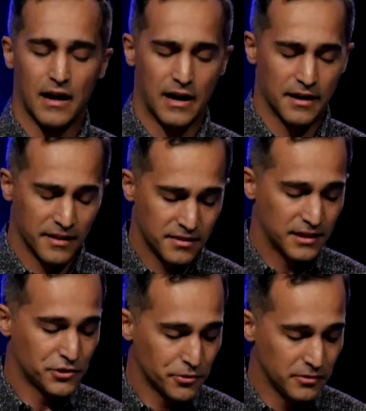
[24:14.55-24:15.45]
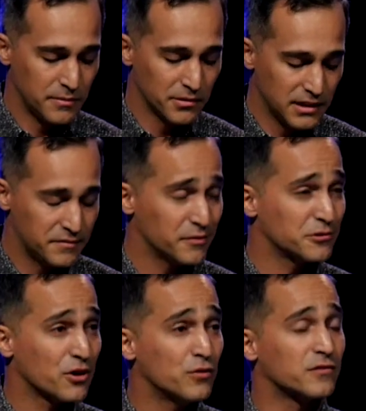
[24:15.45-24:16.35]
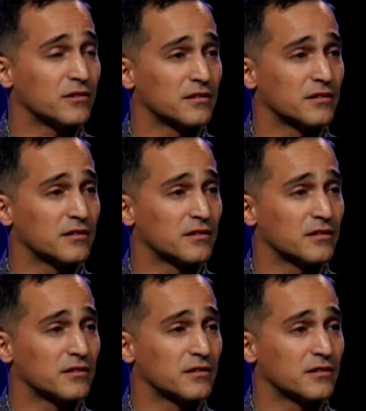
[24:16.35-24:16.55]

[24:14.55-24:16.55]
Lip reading: I think they truly believed it was over.